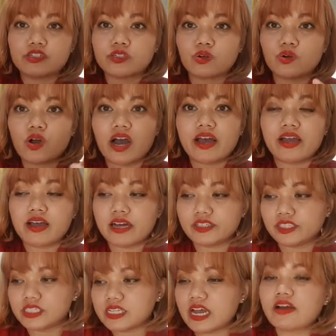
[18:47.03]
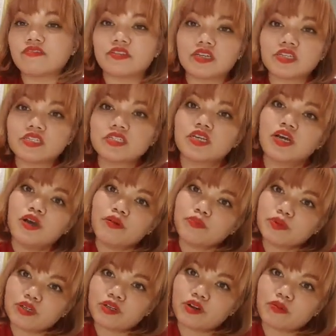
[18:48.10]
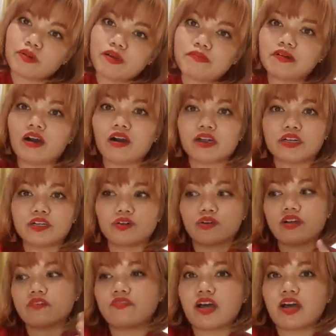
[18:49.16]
So I, I just have this, put it on my pocket or if